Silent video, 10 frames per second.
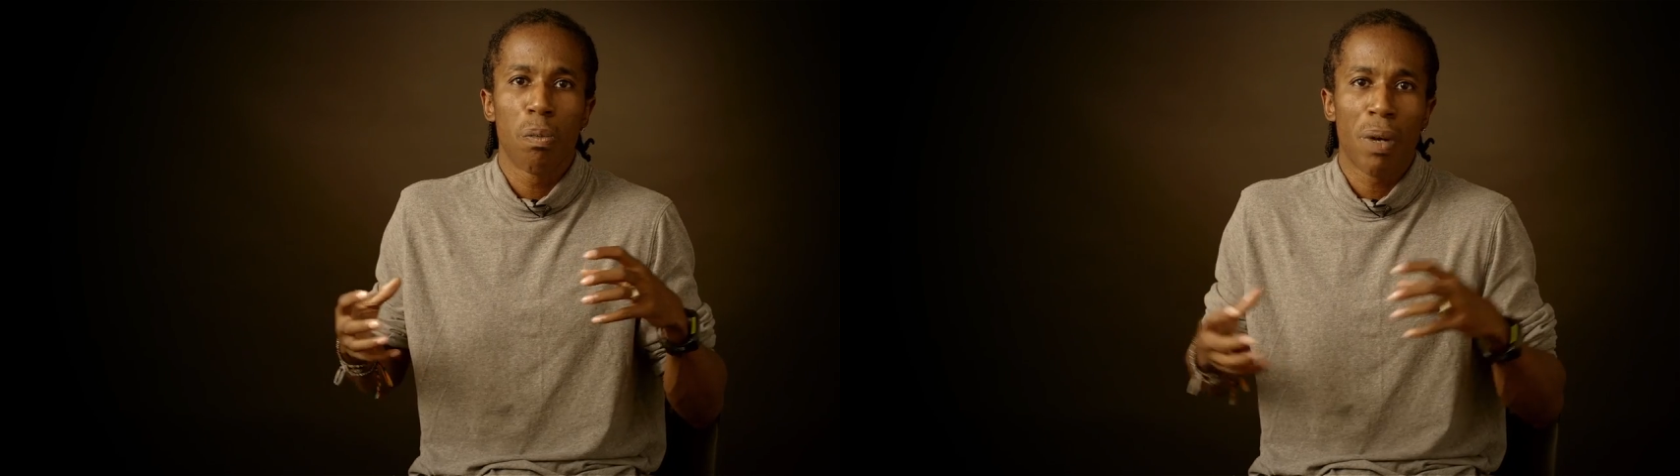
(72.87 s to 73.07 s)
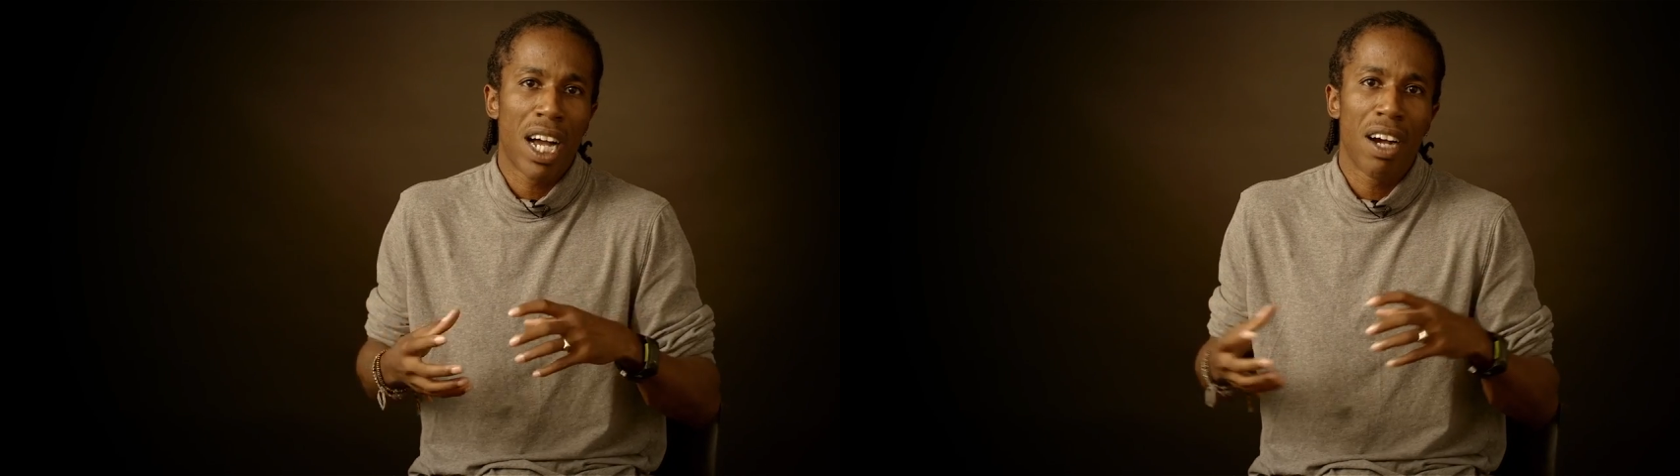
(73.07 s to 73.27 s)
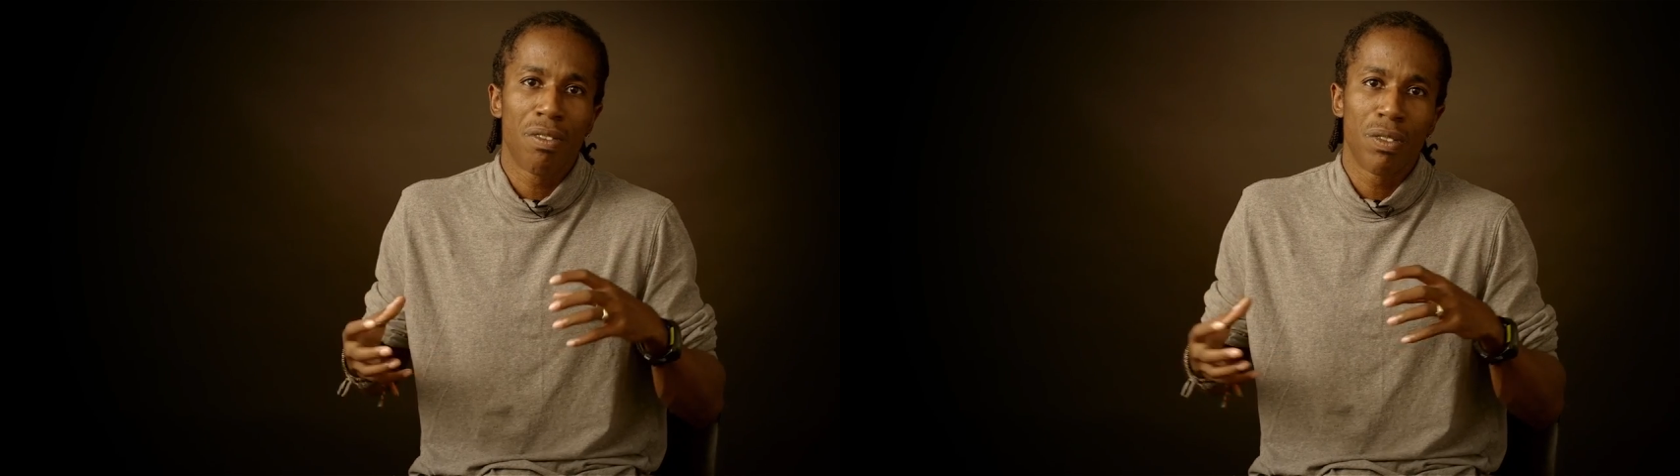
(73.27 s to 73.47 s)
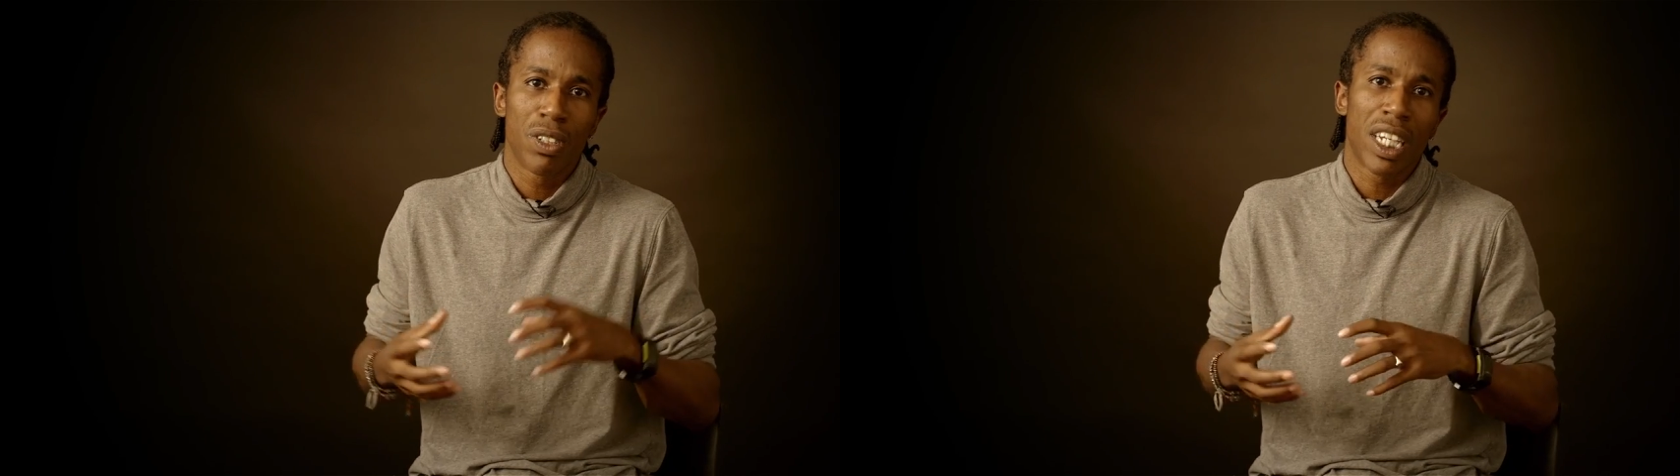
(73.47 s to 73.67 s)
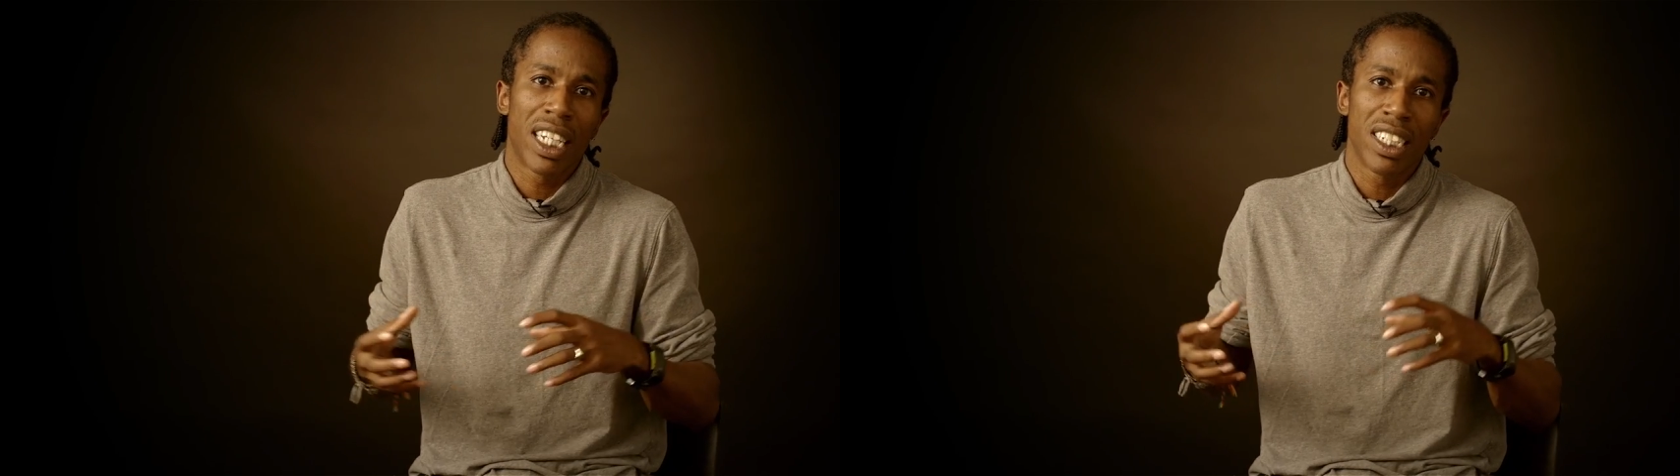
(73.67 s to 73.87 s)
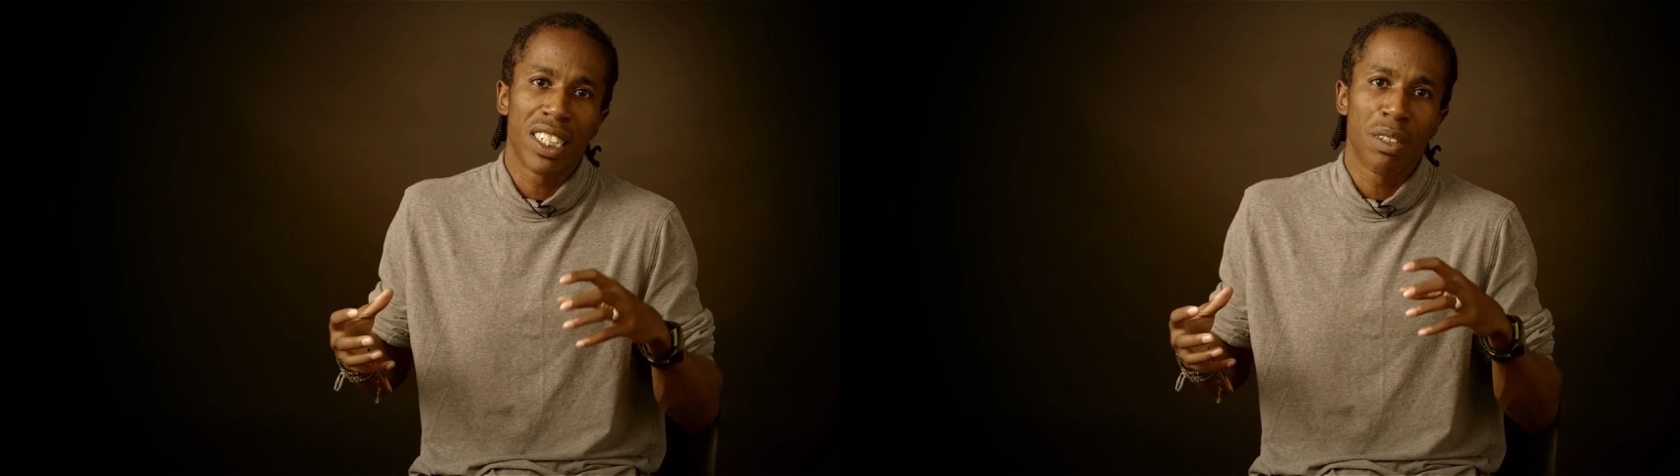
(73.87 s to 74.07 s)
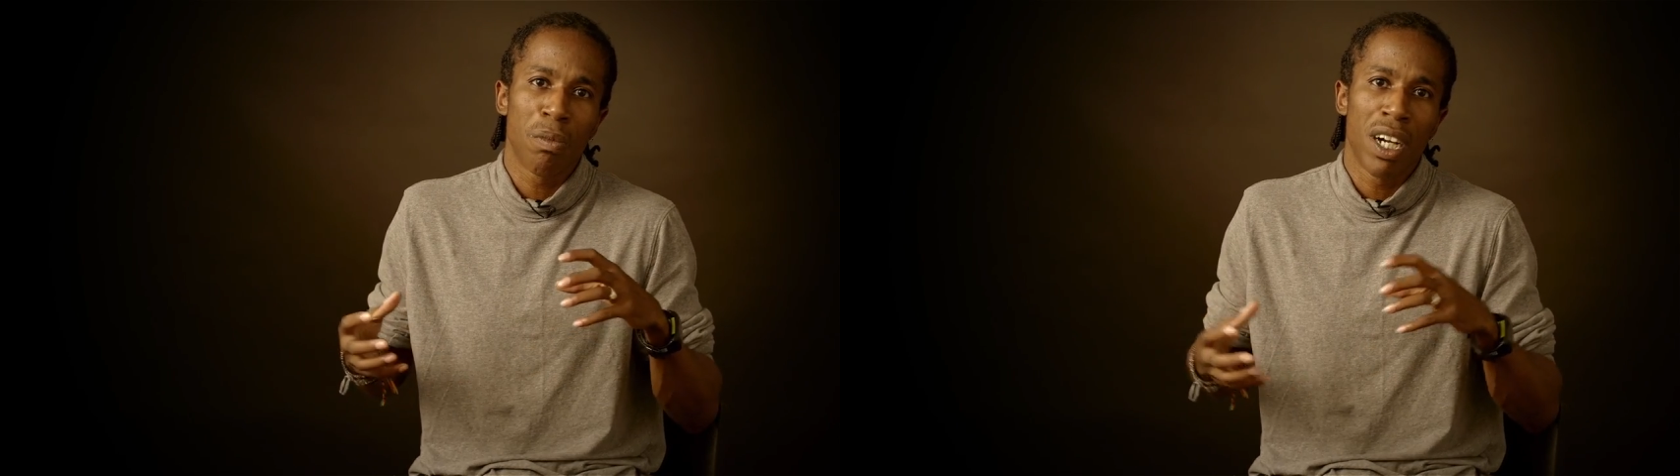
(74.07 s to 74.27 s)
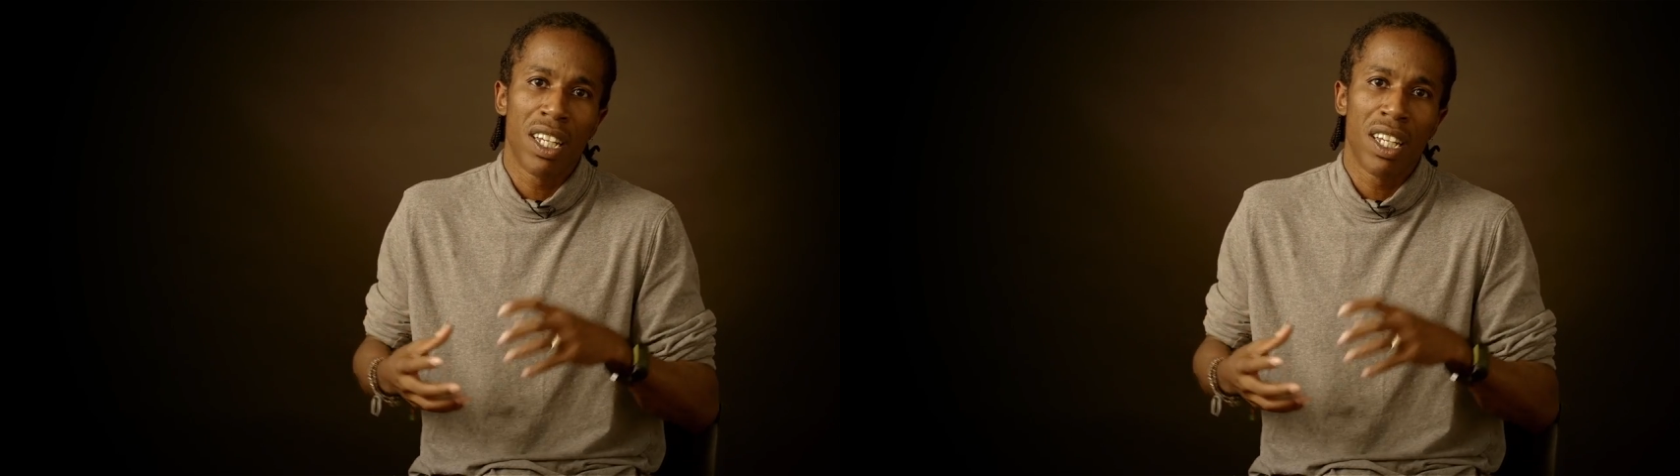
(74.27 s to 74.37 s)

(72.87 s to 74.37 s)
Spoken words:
powerful changes in my